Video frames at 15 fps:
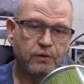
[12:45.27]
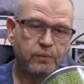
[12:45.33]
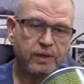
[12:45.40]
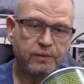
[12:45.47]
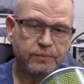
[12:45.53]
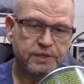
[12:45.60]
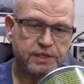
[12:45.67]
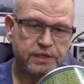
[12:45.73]
know
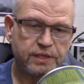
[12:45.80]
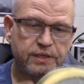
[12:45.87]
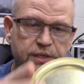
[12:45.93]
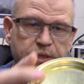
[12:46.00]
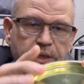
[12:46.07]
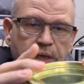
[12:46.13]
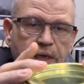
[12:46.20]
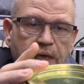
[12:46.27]
when it was
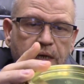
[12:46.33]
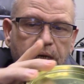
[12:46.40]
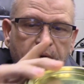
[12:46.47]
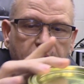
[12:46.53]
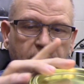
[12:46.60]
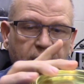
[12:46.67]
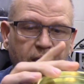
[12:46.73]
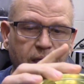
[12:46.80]
tinned.
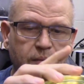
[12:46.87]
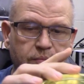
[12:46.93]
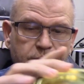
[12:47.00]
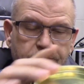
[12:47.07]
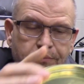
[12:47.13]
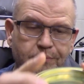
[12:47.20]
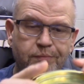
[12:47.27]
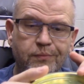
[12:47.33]
Uh,
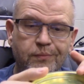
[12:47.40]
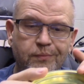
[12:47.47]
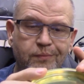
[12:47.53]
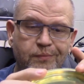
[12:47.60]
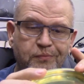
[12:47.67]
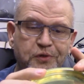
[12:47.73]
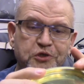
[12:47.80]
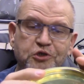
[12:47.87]

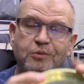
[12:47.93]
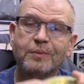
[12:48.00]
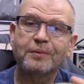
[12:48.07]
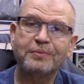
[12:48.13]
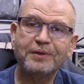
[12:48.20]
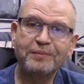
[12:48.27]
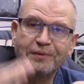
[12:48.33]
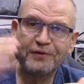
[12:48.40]

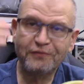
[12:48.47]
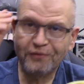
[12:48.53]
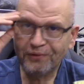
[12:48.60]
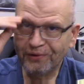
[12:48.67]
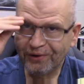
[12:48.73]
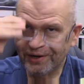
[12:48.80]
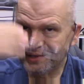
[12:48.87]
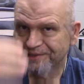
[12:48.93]
presumably
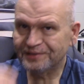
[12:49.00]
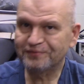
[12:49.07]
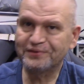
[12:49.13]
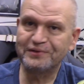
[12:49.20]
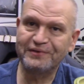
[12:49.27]
before August of